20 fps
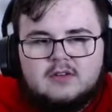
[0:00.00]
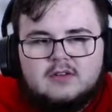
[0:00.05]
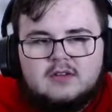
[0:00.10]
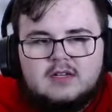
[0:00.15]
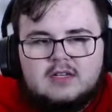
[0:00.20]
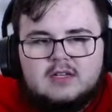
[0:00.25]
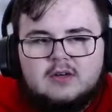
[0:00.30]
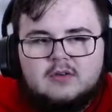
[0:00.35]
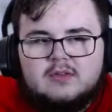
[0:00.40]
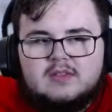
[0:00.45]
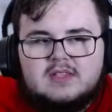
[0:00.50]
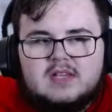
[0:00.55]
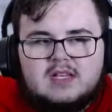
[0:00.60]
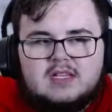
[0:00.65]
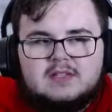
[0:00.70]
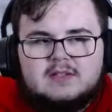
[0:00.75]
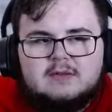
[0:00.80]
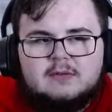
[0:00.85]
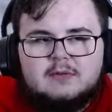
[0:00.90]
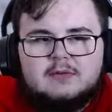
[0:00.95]
You know, it's not
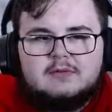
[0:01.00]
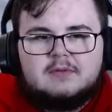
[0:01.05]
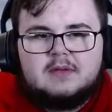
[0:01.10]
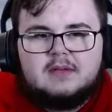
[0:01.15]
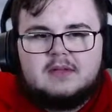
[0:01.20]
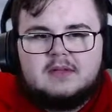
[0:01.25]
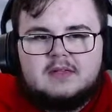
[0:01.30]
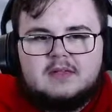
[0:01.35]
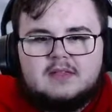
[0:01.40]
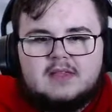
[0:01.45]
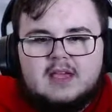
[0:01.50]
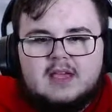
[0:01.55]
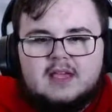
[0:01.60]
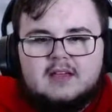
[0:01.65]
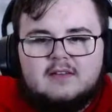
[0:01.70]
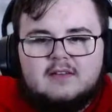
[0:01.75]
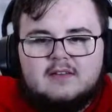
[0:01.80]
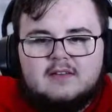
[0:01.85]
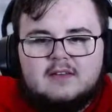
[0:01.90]
supposed to be taken,